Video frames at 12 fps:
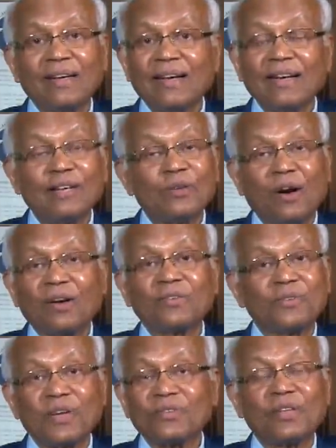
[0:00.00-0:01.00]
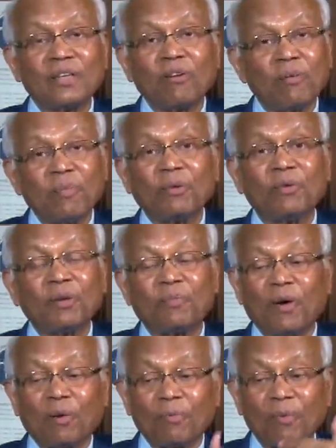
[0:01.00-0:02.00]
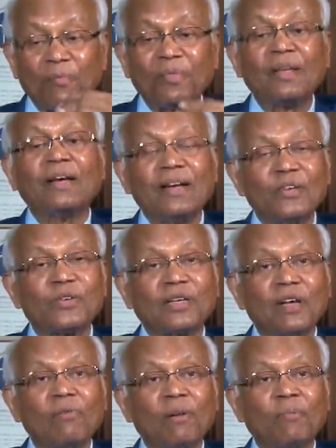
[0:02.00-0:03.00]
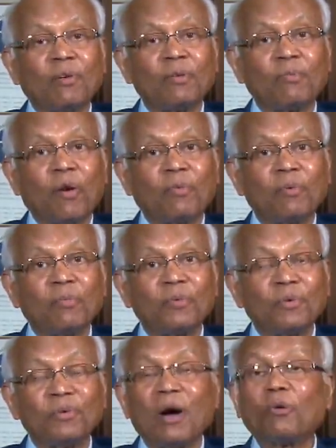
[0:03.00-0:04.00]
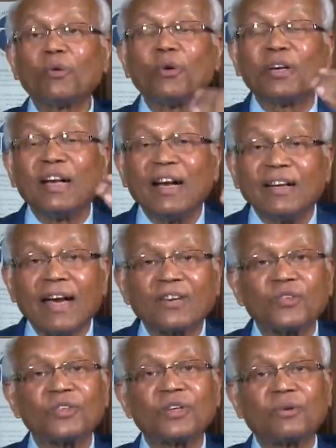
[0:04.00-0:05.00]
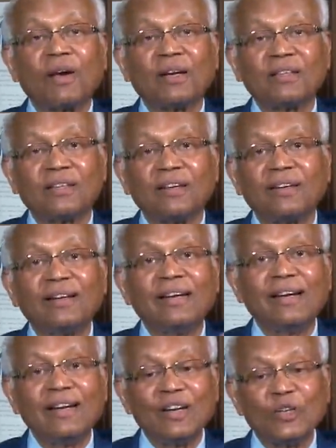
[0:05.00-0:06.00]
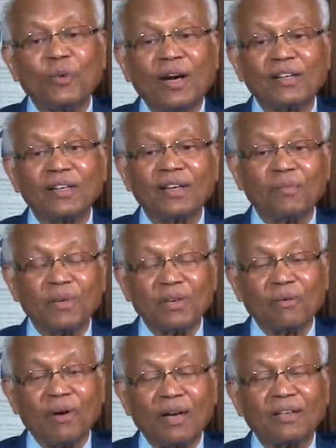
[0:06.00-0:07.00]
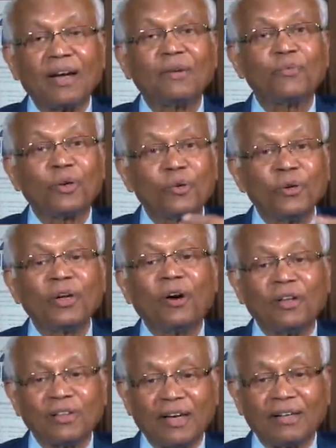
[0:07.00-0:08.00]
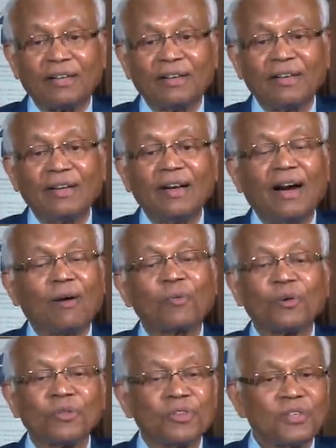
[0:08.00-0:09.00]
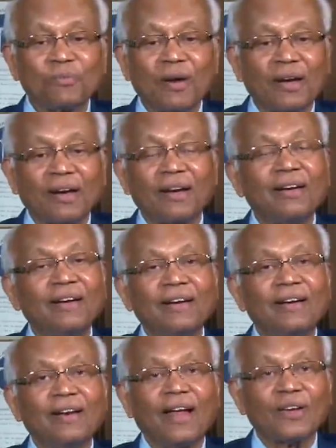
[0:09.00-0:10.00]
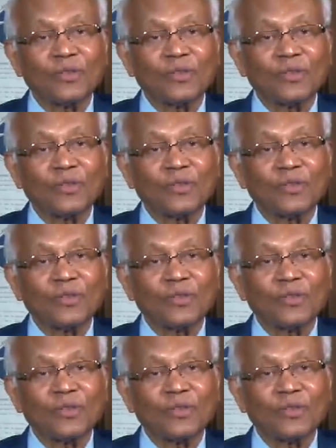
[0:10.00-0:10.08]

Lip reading: is not just the developing world problem, it's a developed world problem too. How do you create access equality despite income inequality? And for doing all that, of course, this is my last